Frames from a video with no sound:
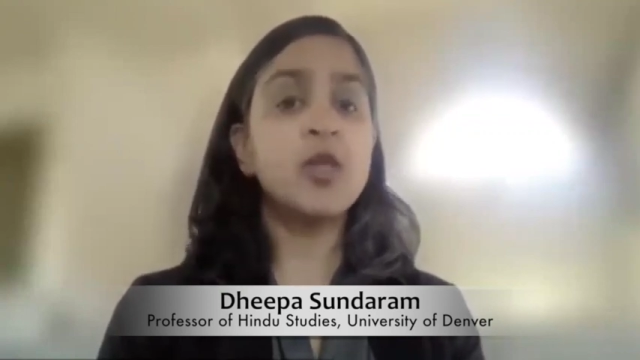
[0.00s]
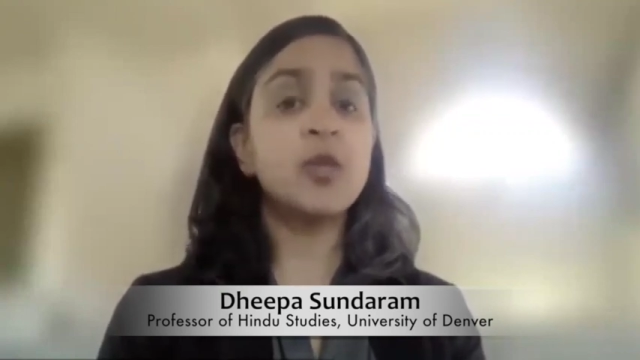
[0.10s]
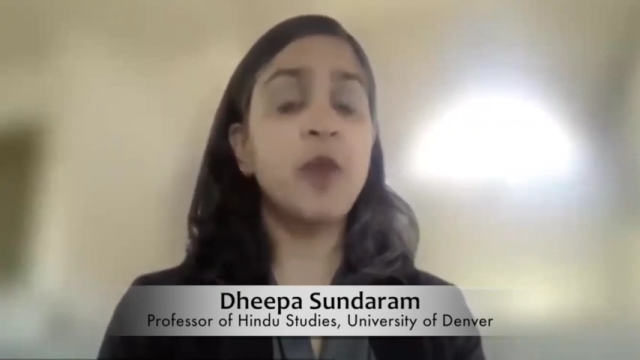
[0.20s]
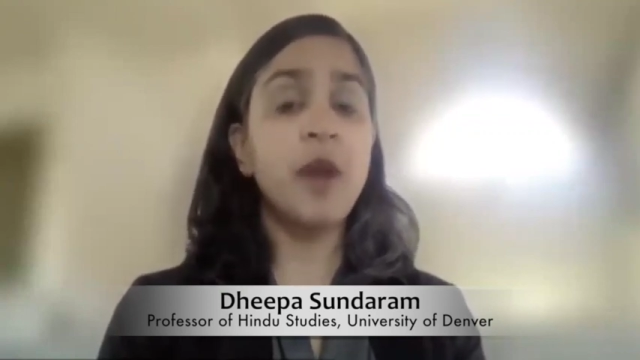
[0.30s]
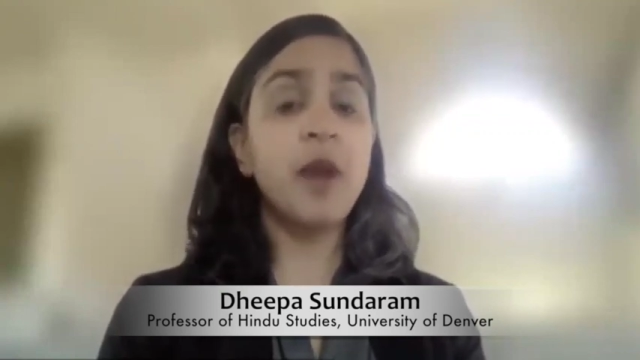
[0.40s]
was
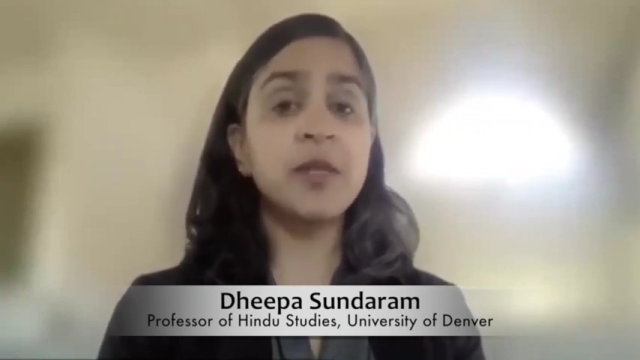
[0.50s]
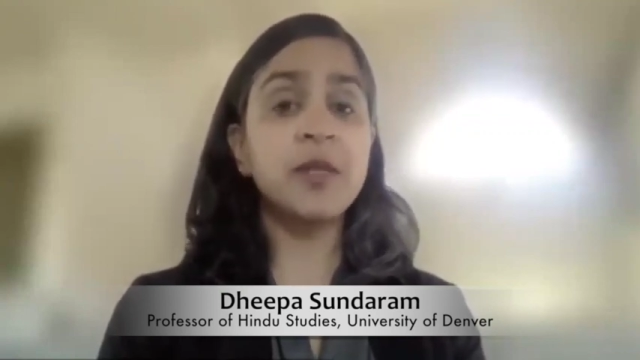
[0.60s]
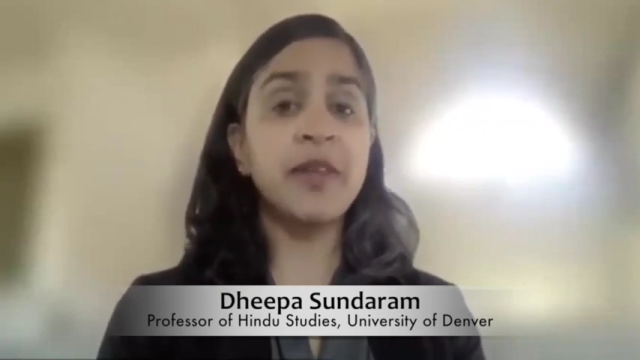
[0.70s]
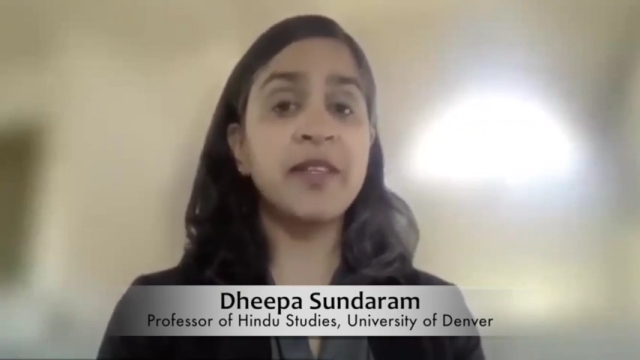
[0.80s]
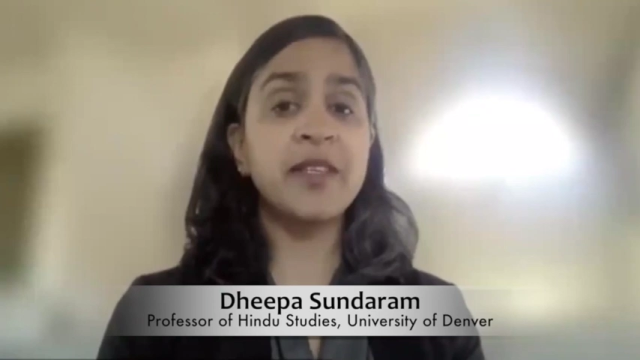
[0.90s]
prompted
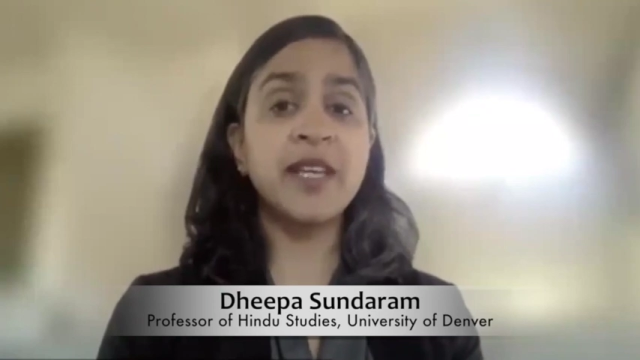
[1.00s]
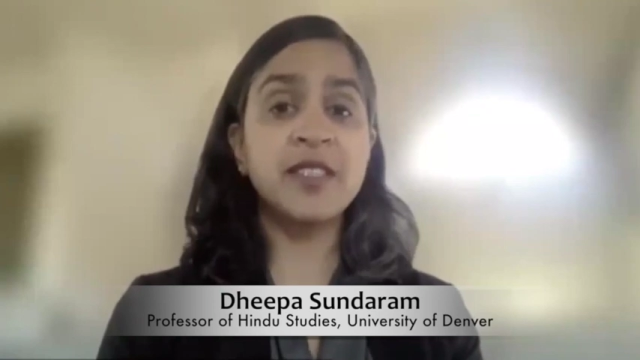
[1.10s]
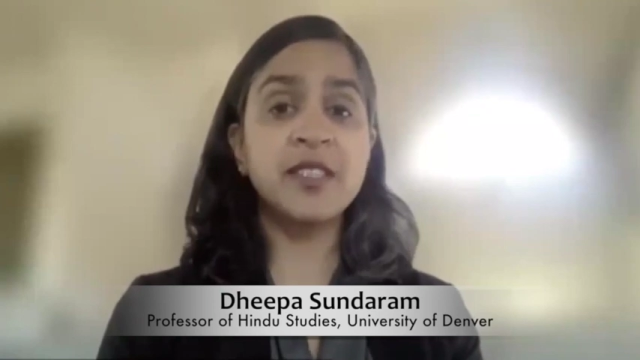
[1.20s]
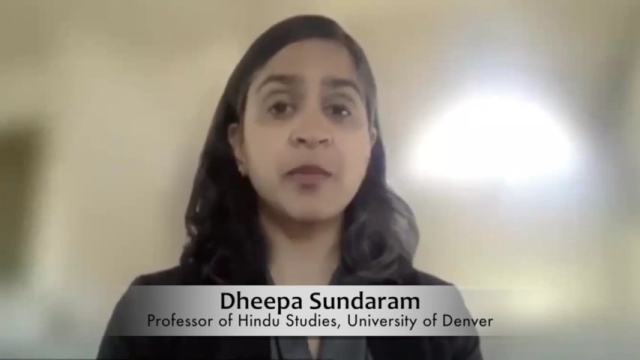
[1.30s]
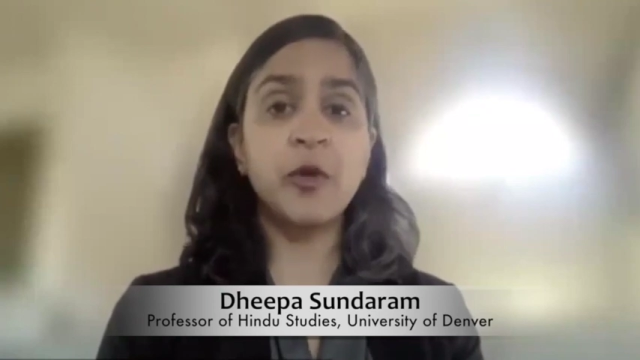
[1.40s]
by the
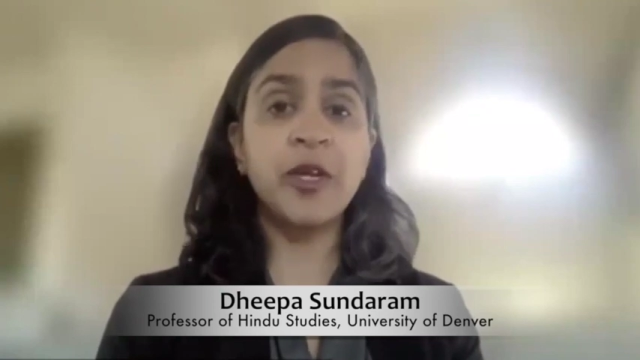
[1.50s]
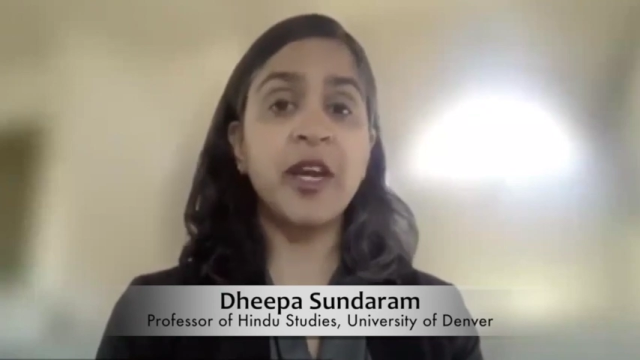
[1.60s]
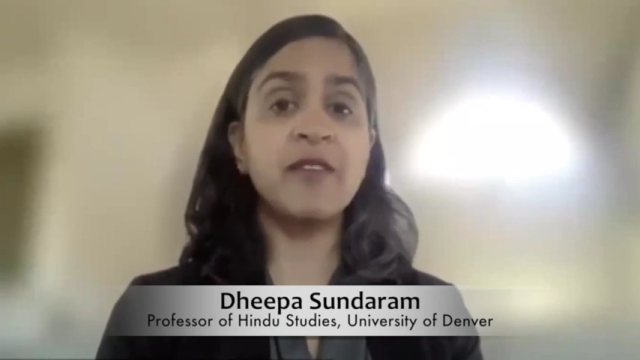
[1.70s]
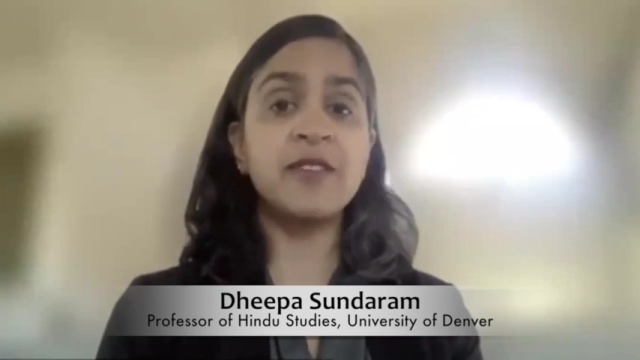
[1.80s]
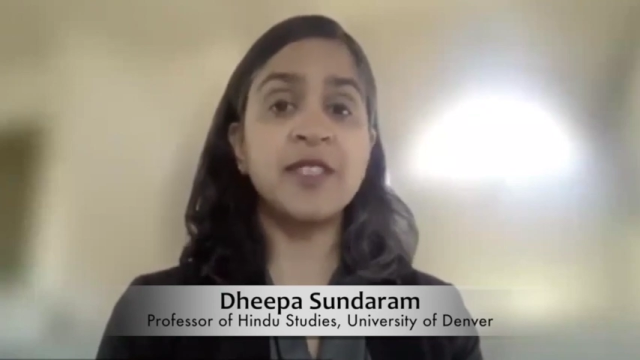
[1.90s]
testimony
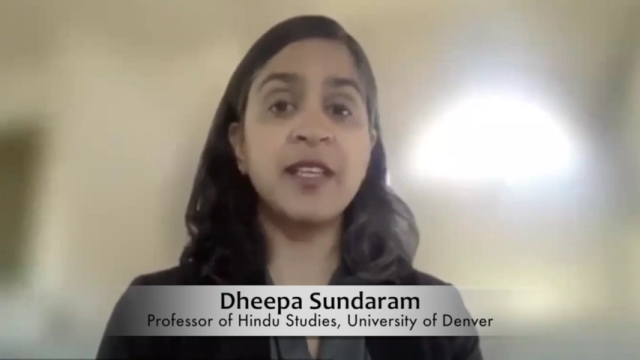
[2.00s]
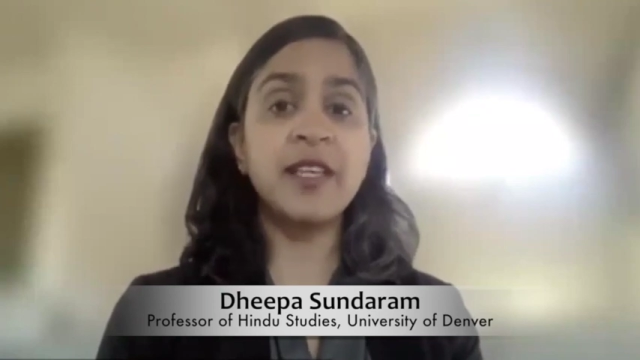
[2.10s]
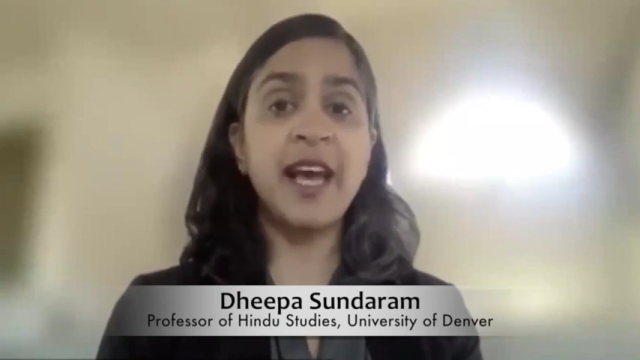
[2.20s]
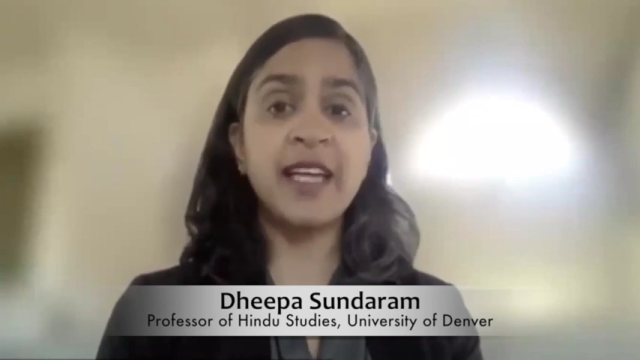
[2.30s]
of Dalit